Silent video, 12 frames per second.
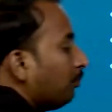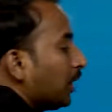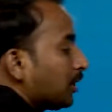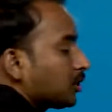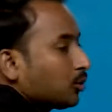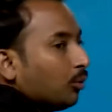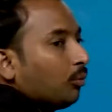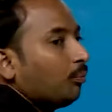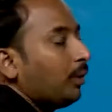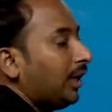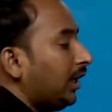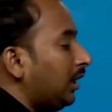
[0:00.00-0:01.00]
plus 2,
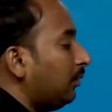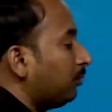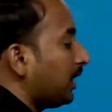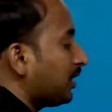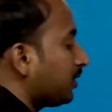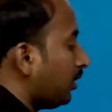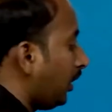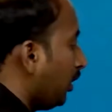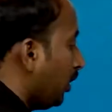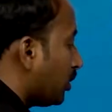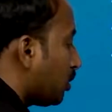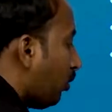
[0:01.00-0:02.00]
barium plus 3.
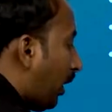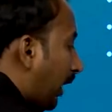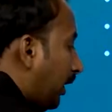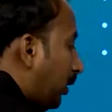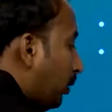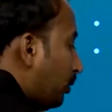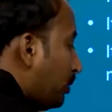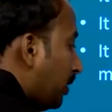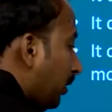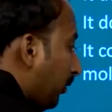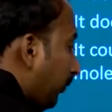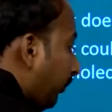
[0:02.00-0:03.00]
So hydrogen